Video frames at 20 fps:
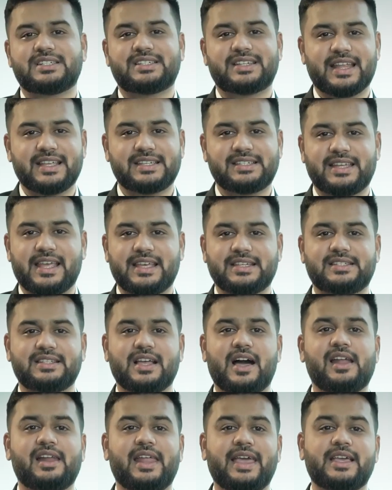stress tests
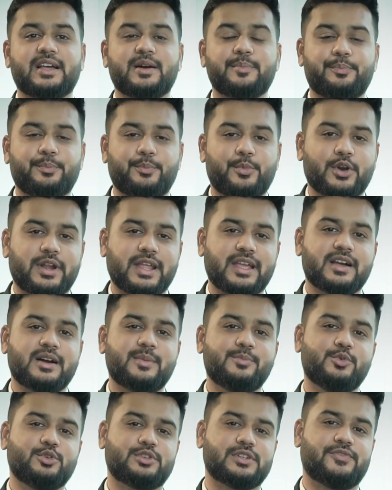are like putting
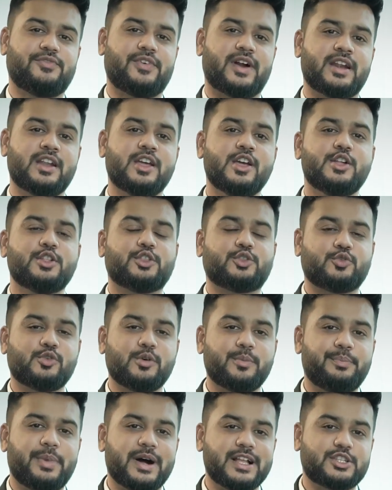a mutual fund
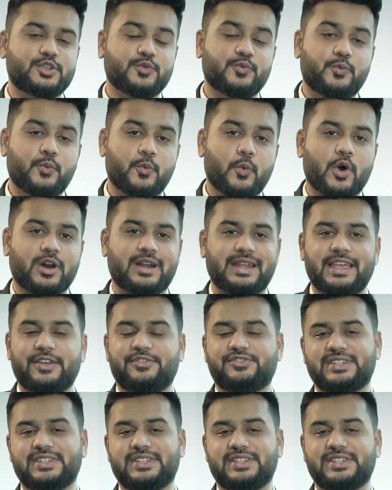through a bunch of what-if